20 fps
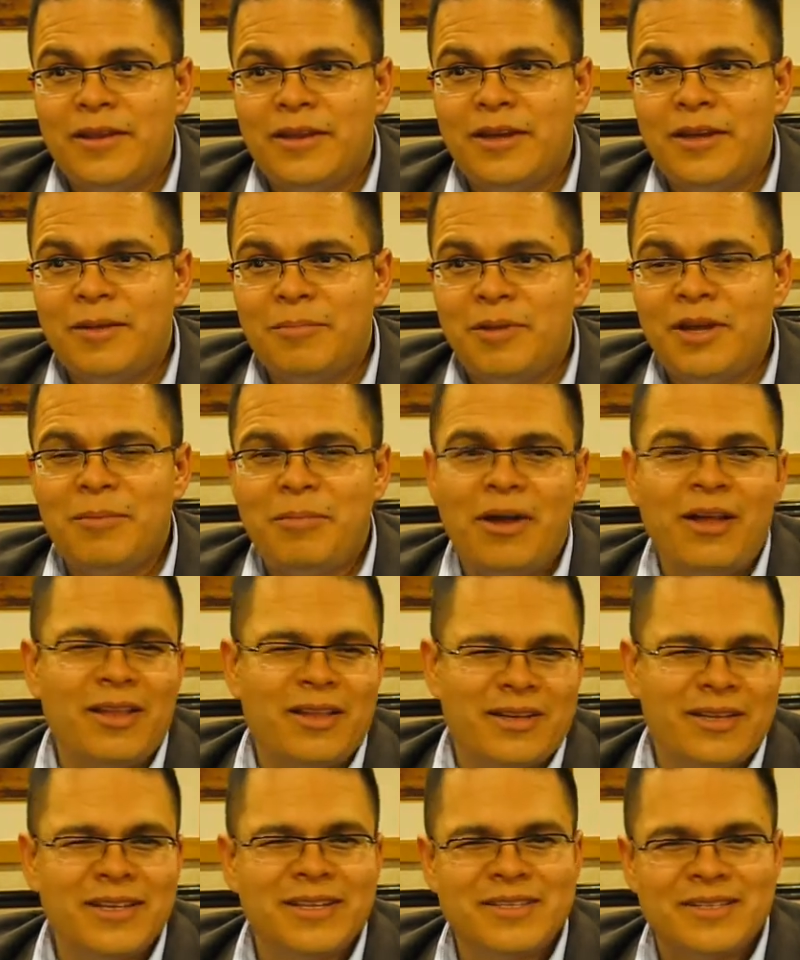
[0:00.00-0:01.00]
a
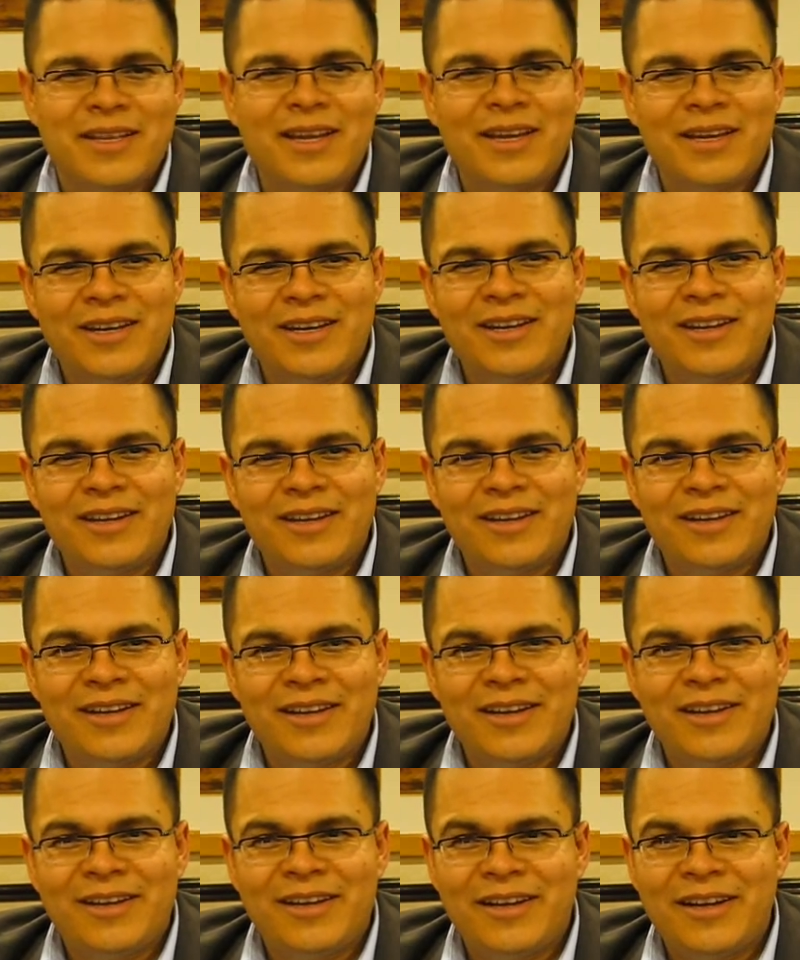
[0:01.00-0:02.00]
politics that
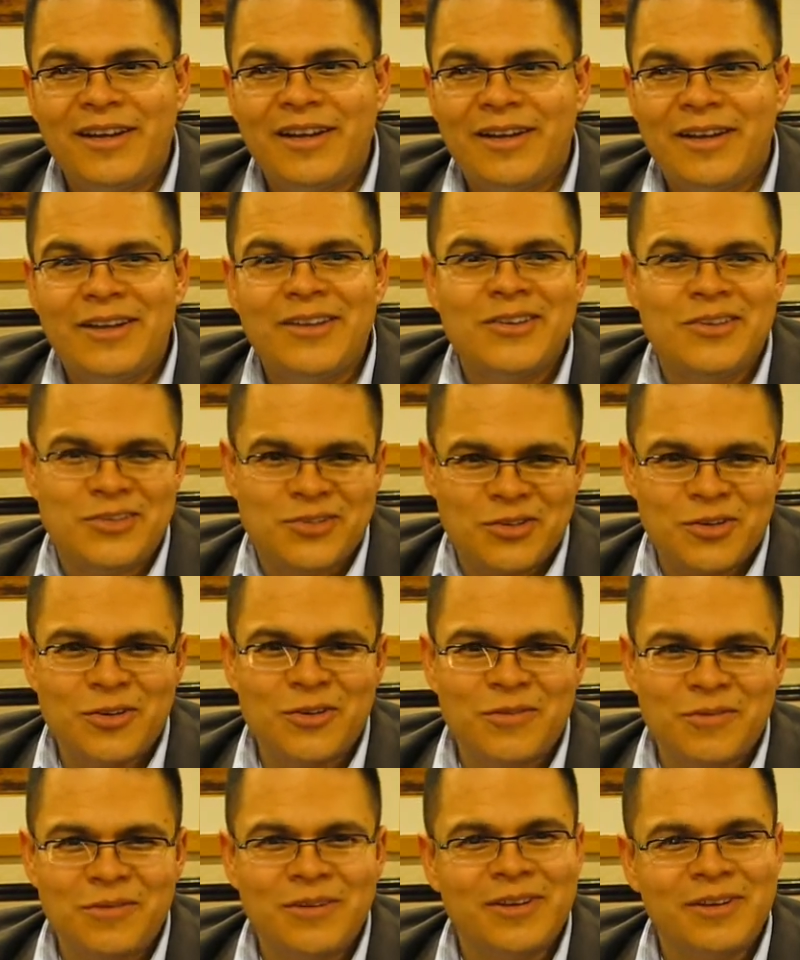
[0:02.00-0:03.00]
served,